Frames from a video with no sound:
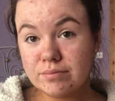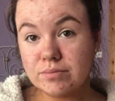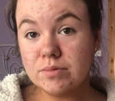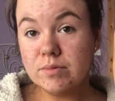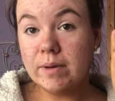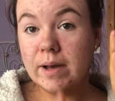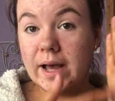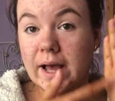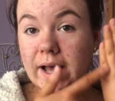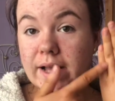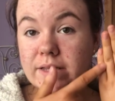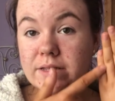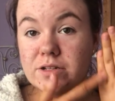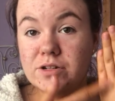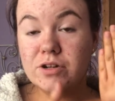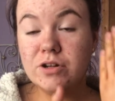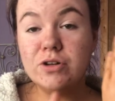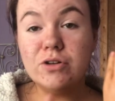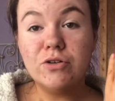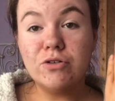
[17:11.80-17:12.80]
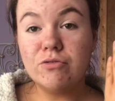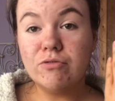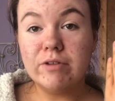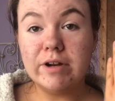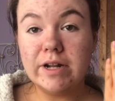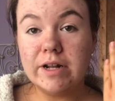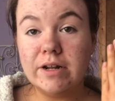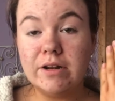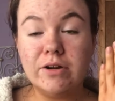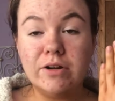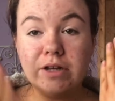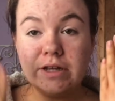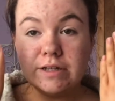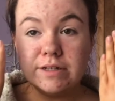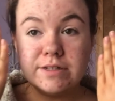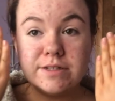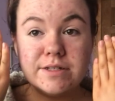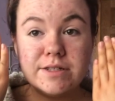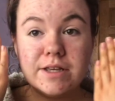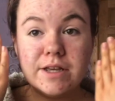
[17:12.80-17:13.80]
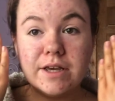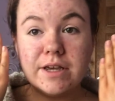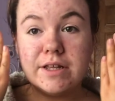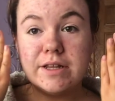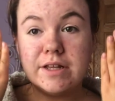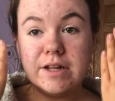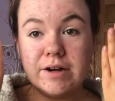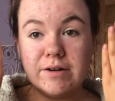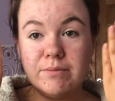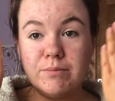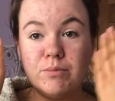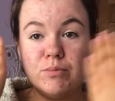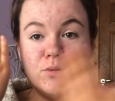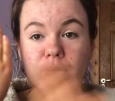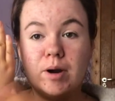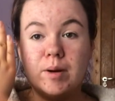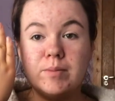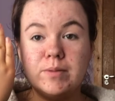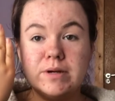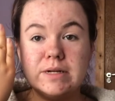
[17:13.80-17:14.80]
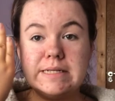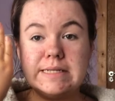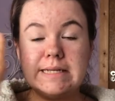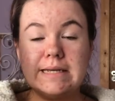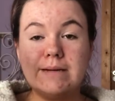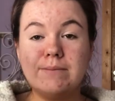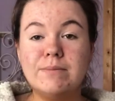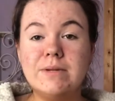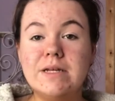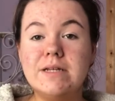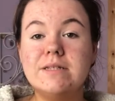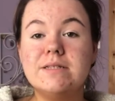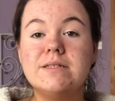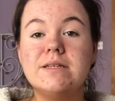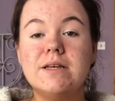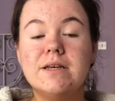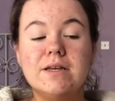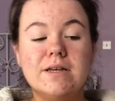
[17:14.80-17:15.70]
my hands now look really nice. Like, they're proper seamless.